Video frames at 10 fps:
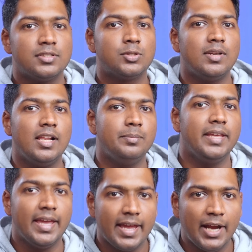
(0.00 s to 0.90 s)
this will help
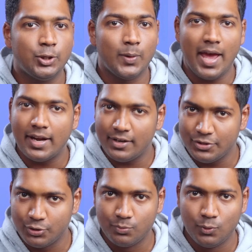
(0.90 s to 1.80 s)
the A I to
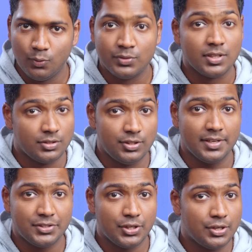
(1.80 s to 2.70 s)
analyze your moves,
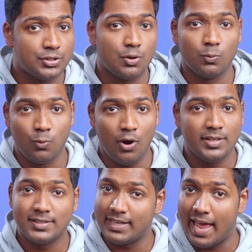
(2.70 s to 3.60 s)
gestures,
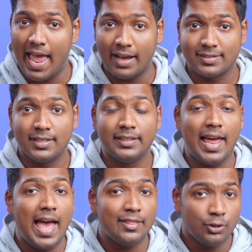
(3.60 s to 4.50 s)
voice, accent
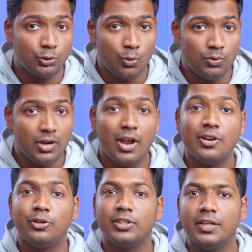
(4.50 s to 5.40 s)
and the tone
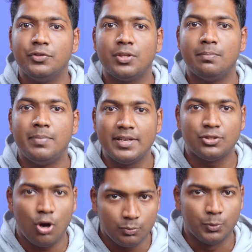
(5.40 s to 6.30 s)
to give you the
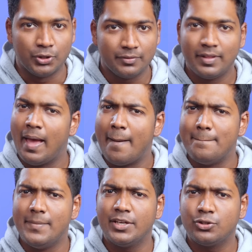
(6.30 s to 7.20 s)
best output.
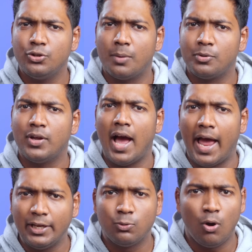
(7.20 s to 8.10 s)
Make sure you upload a
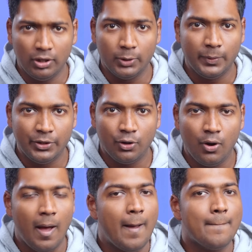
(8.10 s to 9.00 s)
high quality video,
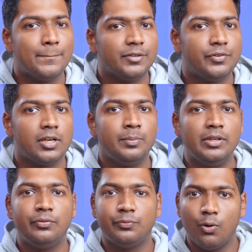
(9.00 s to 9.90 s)

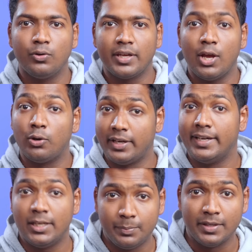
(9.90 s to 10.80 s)
preferably four K or ten
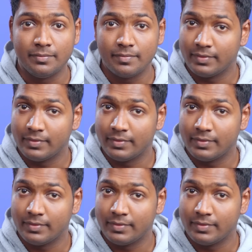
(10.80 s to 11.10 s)
eighty p.